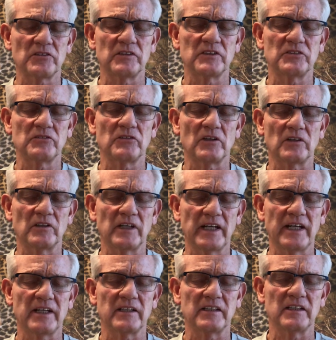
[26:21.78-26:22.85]
into our
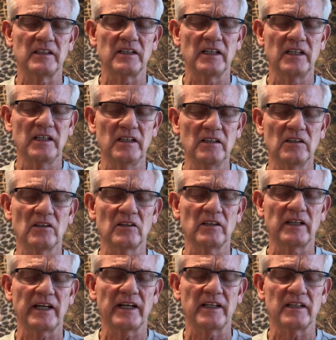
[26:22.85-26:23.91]
land and to heal our
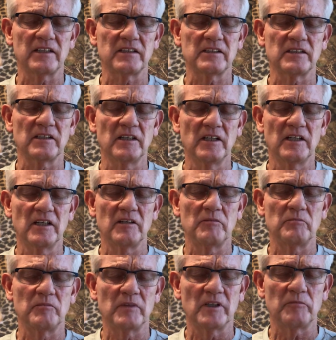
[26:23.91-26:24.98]
land and
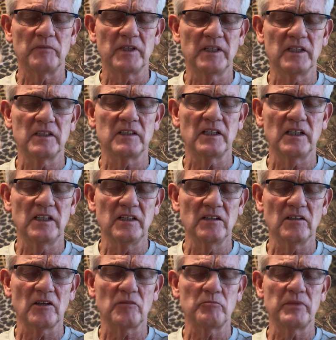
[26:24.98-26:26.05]
to begin to heal
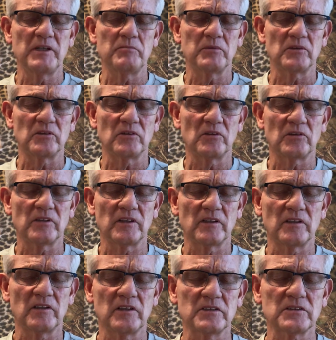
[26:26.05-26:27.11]
our people, Lord, and
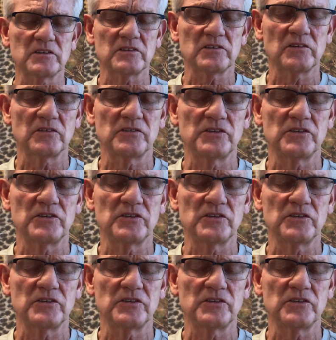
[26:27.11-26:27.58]
cause us, Lord